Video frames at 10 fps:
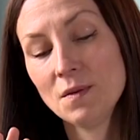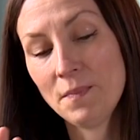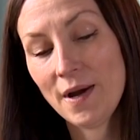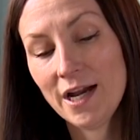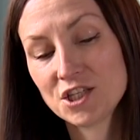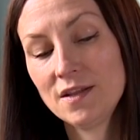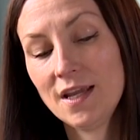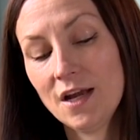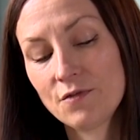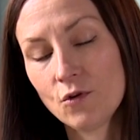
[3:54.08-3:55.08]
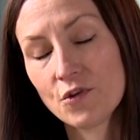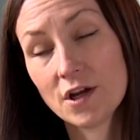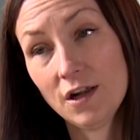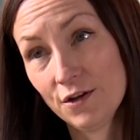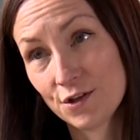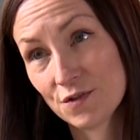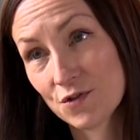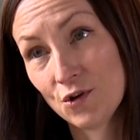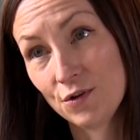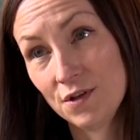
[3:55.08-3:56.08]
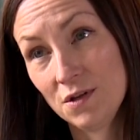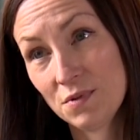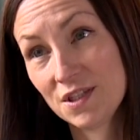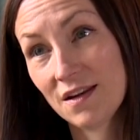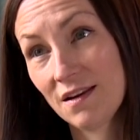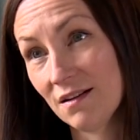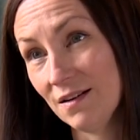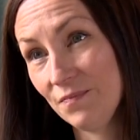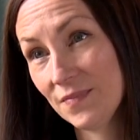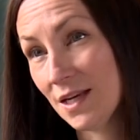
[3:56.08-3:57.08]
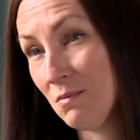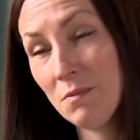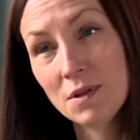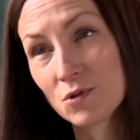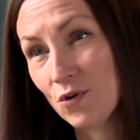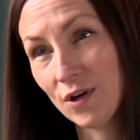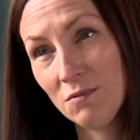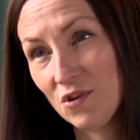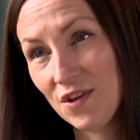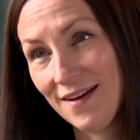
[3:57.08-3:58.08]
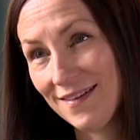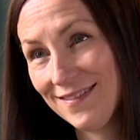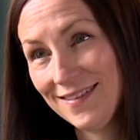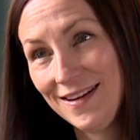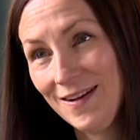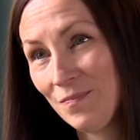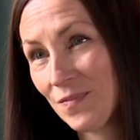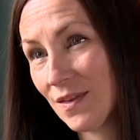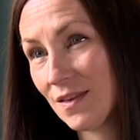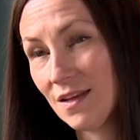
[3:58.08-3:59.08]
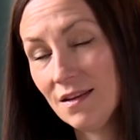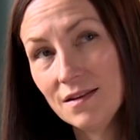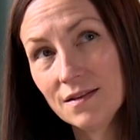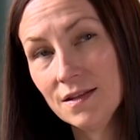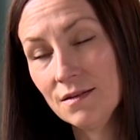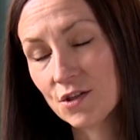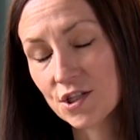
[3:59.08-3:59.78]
the passion they had for all the colours of Scotland in particular, I remember them talking about that. Their